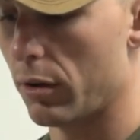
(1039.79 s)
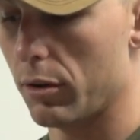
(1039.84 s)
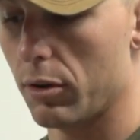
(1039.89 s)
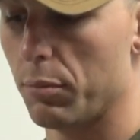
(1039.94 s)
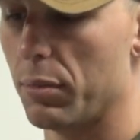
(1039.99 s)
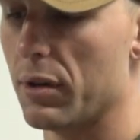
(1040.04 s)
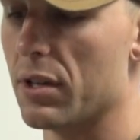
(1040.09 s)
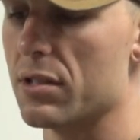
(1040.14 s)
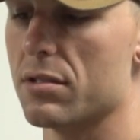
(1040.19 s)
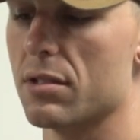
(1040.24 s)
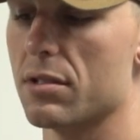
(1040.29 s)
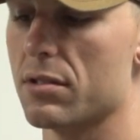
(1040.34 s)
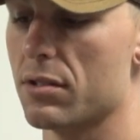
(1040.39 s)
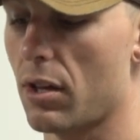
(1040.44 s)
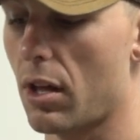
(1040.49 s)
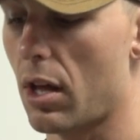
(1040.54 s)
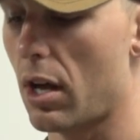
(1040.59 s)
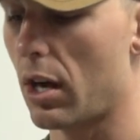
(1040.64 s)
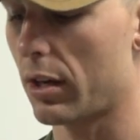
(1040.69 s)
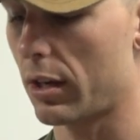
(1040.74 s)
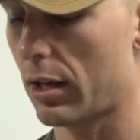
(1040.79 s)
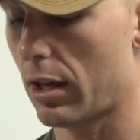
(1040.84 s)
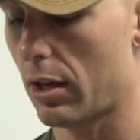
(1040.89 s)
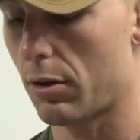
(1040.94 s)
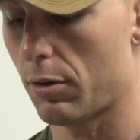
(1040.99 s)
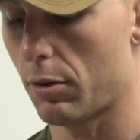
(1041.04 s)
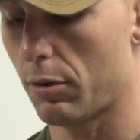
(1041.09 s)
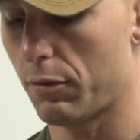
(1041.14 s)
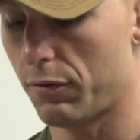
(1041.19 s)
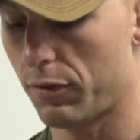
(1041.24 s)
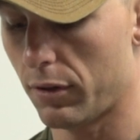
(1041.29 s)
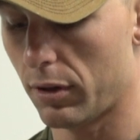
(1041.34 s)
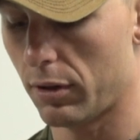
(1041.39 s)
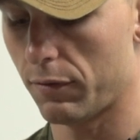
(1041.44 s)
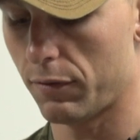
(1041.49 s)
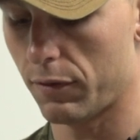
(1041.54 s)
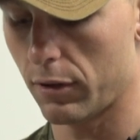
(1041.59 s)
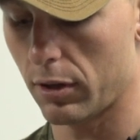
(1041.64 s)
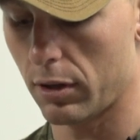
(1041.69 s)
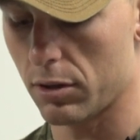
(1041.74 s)
business lockdown on fit
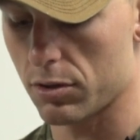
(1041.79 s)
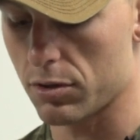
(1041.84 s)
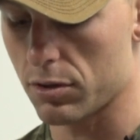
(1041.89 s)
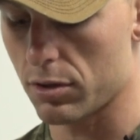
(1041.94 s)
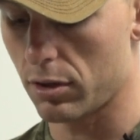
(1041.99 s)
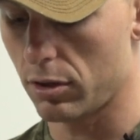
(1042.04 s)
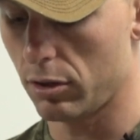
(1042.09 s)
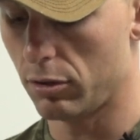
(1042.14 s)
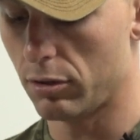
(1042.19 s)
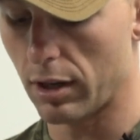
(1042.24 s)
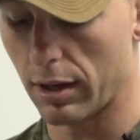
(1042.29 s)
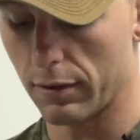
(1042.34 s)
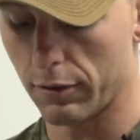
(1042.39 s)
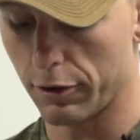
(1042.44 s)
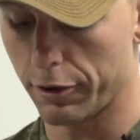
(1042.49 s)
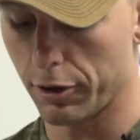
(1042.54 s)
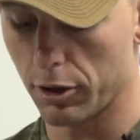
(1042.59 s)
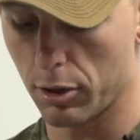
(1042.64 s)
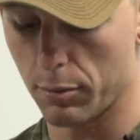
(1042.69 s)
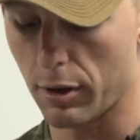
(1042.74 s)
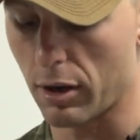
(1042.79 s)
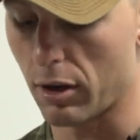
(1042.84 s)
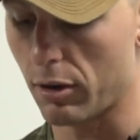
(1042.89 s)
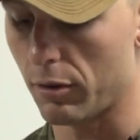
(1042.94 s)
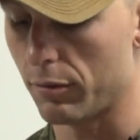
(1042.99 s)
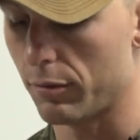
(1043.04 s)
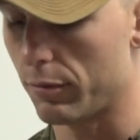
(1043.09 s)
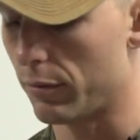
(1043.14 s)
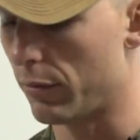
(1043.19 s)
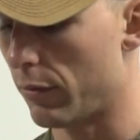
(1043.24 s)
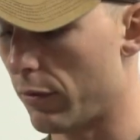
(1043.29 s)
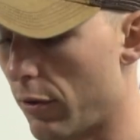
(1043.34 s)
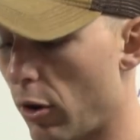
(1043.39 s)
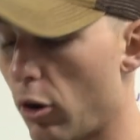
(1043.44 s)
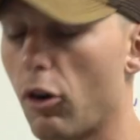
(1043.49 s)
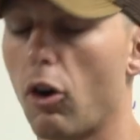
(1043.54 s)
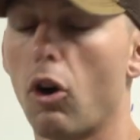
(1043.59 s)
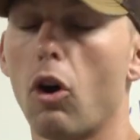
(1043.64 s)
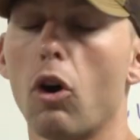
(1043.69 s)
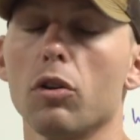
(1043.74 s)
and finish. You never hear about,
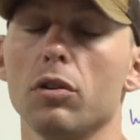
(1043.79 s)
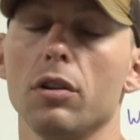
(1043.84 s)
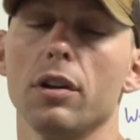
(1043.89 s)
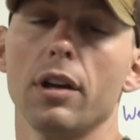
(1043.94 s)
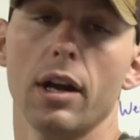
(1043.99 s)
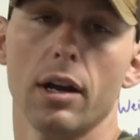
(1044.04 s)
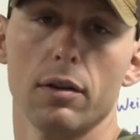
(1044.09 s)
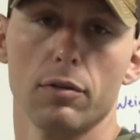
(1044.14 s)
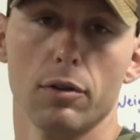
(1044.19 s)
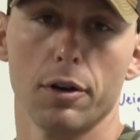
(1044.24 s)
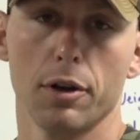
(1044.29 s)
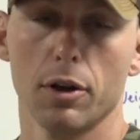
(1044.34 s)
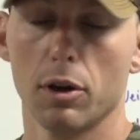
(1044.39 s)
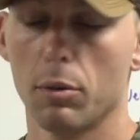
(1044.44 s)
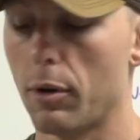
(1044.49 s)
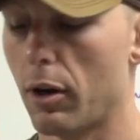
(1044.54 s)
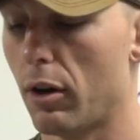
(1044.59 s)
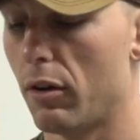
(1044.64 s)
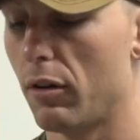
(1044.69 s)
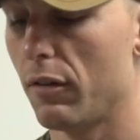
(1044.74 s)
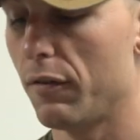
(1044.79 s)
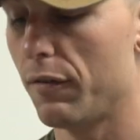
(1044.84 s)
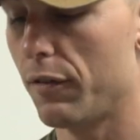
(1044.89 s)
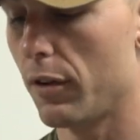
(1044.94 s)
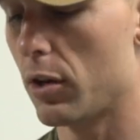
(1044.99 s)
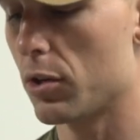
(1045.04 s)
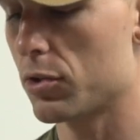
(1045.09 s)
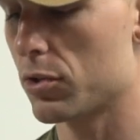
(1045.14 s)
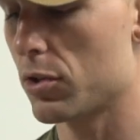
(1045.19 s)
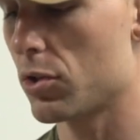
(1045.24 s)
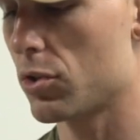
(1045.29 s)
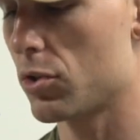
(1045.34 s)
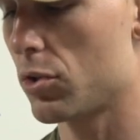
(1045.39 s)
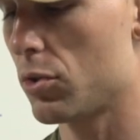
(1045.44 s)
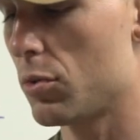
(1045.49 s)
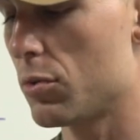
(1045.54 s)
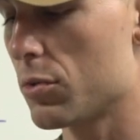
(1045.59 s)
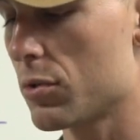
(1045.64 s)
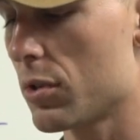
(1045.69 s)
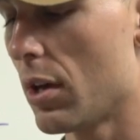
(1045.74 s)
or hardly ever hear about, finish
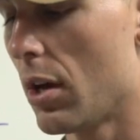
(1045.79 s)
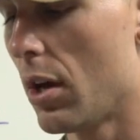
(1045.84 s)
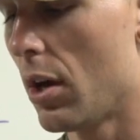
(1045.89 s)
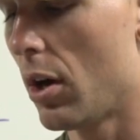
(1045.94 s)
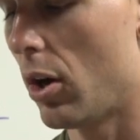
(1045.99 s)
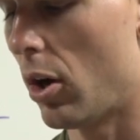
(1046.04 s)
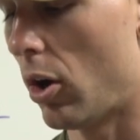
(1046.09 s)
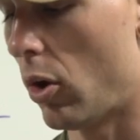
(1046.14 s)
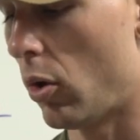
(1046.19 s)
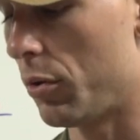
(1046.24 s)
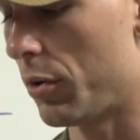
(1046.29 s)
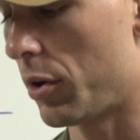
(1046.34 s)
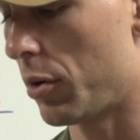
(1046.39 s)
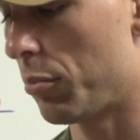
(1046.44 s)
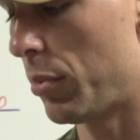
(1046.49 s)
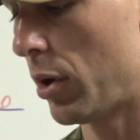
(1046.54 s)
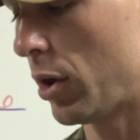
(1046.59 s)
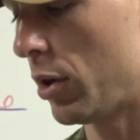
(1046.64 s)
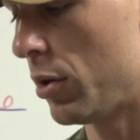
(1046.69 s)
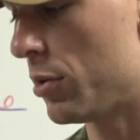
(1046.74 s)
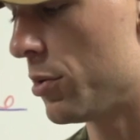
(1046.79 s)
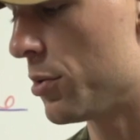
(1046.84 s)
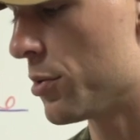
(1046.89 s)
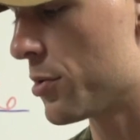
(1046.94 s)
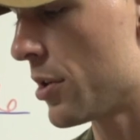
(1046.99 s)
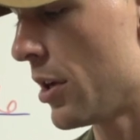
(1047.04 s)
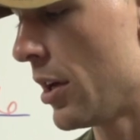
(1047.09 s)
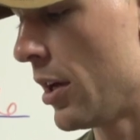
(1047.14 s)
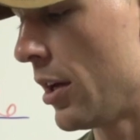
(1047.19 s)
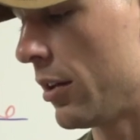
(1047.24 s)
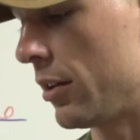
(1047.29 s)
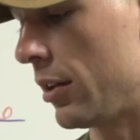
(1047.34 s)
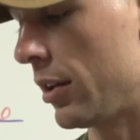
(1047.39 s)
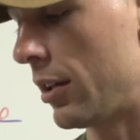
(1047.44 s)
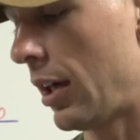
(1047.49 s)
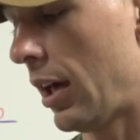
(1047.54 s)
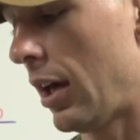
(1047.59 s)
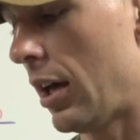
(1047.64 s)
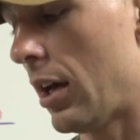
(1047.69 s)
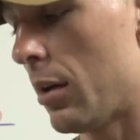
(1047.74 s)
issues on their bows. The
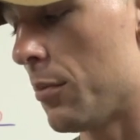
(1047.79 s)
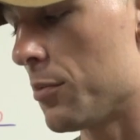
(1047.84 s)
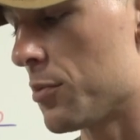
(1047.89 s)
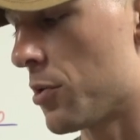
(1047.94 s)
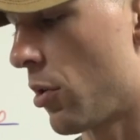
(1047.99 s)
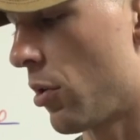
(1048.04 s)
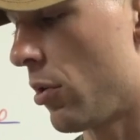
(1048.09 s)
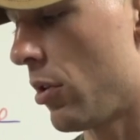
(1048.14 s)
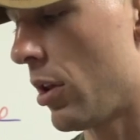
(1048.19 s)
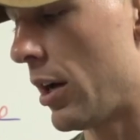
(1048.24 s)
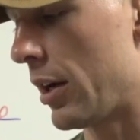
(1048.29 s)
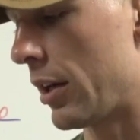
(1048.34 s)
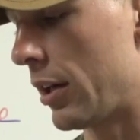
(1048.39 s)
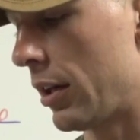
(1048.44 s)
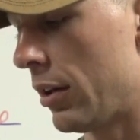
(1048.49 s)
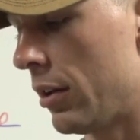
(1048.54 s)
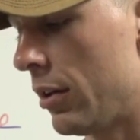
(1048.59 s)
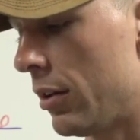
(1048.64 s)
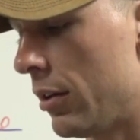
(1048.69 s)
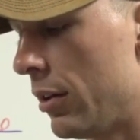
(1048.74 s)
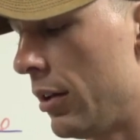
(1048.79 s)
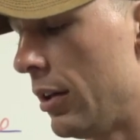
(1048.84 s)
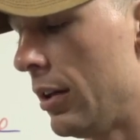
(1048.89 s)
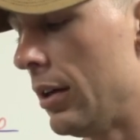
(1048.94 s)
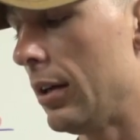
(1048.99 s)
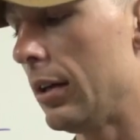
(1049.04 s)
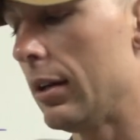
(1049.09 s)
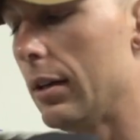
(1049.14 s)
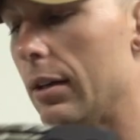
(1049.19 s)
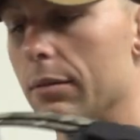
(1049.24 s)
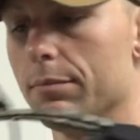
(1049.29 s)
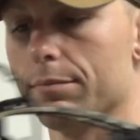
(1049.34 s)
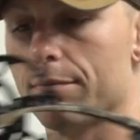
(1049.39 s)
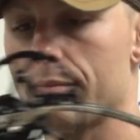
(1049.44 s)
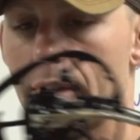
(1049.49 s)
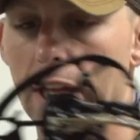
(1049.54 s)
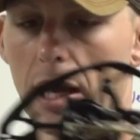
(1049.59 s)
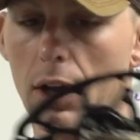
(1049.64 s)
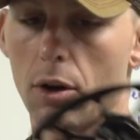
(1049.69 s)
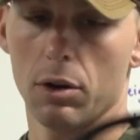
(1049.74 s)
cams are like
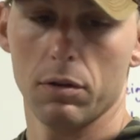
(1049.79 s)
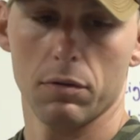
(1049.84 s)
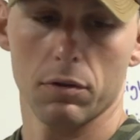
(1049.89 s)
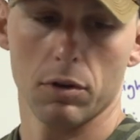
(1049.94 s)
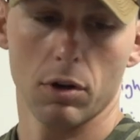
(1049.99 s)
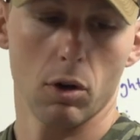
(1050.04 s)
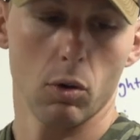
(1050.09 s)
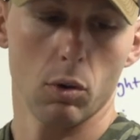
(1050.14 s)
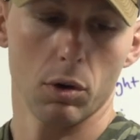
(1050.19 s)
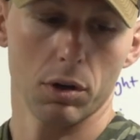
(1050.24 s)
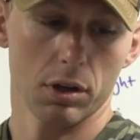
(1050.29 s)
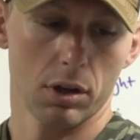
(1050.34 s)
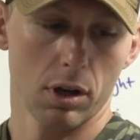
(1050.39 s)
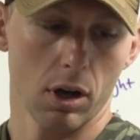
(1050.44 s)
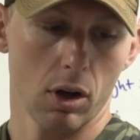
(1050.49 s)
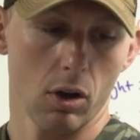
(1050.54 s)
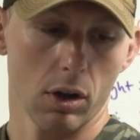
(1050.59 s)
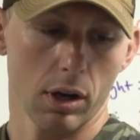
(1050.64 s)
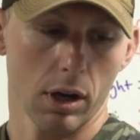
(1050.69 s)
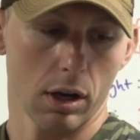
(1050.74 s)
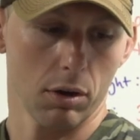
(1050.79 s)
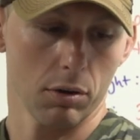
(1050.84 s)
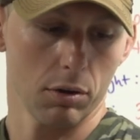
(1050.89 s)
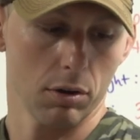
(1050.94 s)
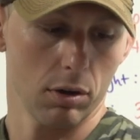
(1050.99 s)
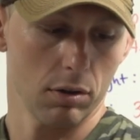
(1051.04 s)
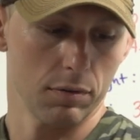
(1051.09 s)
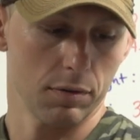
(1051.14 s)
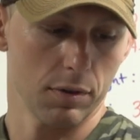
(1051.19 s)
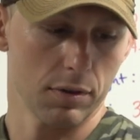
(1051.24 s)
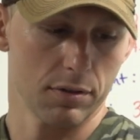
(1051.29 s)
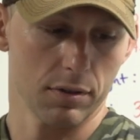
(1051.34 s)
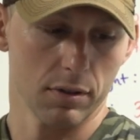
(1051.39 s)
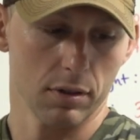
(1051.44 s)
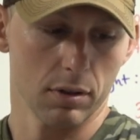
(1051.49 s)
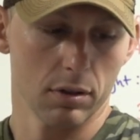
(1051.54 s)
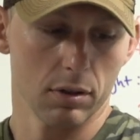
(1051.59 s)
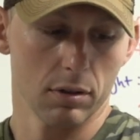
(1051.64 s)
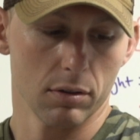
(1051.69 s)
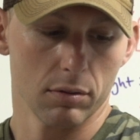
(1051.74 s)
I don't even know what to call it. I don't know if it's
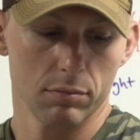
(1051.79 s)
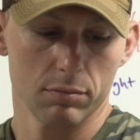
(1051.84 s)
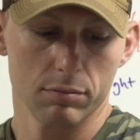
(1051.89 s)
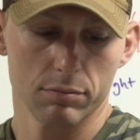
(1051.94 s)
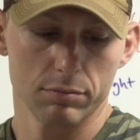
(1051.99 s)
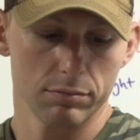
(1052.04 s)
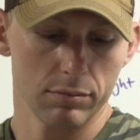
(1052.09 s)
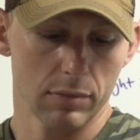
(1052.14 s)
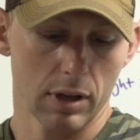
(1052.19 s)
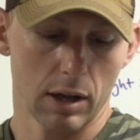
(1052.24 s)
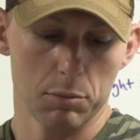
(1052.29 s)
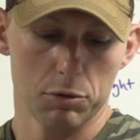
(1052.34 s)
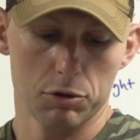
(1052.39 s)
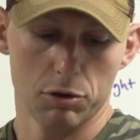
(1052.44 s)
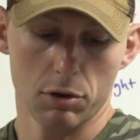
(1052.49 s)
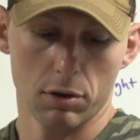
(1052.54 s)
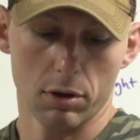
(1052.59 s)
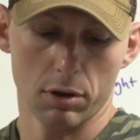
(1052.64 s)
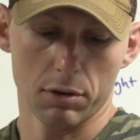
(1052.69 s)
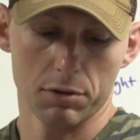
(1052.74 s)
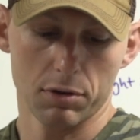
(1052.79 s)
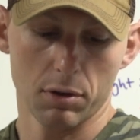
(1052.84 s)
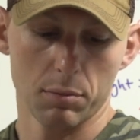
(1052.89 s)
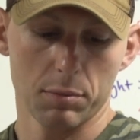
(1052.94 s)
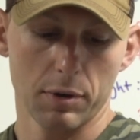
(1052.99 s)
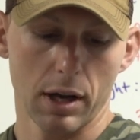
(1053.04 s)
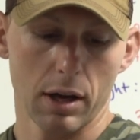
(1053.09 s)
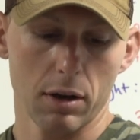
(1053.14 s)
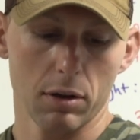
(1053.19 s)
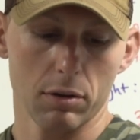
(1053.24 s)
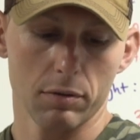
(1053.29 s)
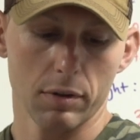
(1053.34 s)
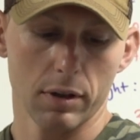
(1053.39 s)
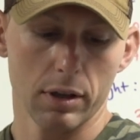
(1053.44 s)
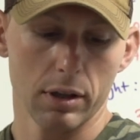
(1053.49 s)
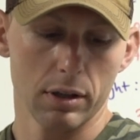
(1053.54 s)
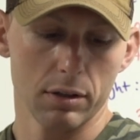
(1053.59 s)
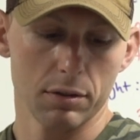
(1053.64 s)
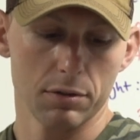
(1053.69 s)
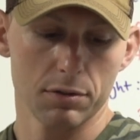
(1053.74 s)
I'm sure it's some kind of
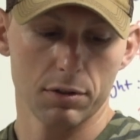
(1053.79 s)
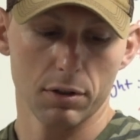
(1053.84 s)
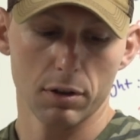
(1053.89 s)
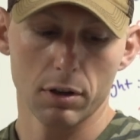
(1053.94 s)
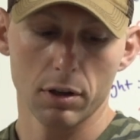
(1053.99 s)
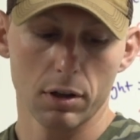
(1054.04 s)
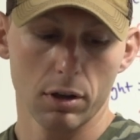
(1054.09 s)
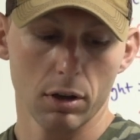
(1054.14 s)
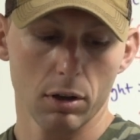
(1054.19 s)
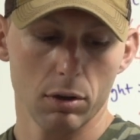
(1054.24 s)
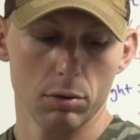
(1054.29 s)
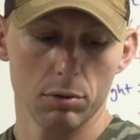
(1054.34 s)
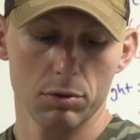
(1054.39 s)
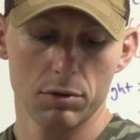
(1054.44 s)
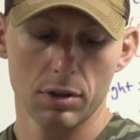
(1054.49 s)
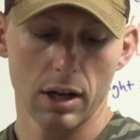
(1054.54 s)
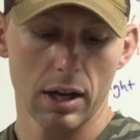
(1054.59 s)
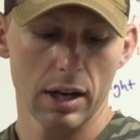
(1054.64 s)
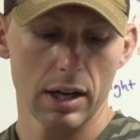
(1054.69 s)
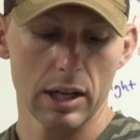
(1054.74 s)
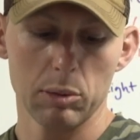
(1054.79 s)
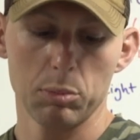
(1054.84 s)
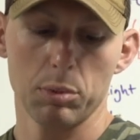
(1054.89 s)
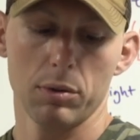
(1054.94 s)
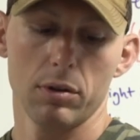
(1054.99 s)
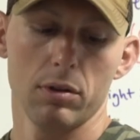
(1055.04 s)
a Cerakote type